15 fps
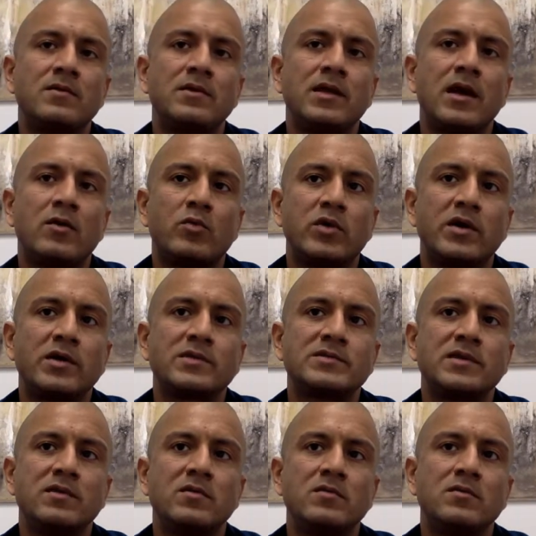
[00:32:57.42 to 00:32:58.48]

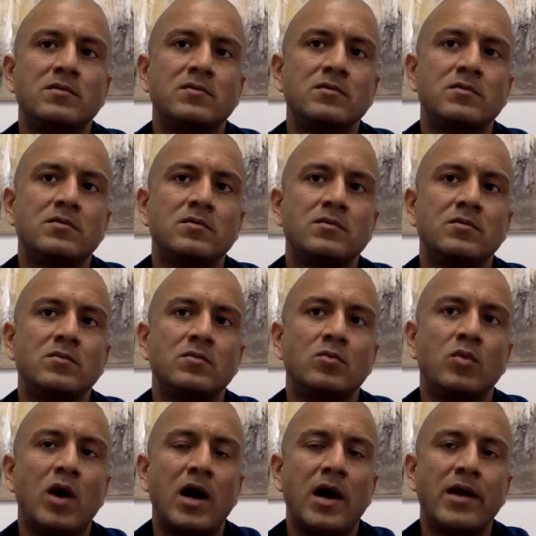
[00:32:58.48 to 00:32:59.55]
networks and
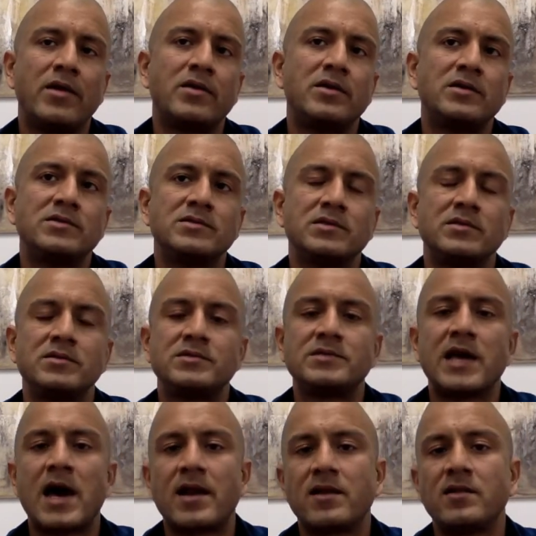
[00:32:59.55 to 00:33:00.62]
wires and
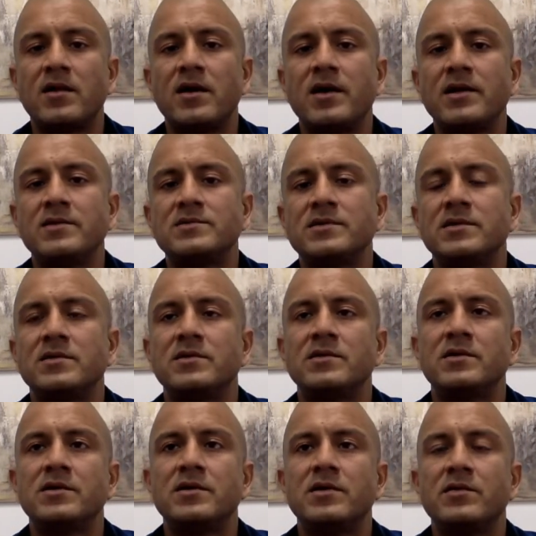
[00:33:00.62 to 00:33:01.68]
satellites and
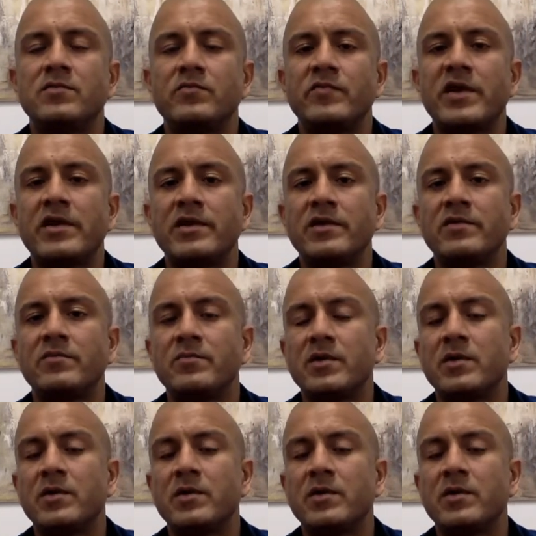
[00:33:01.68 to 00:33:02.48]
very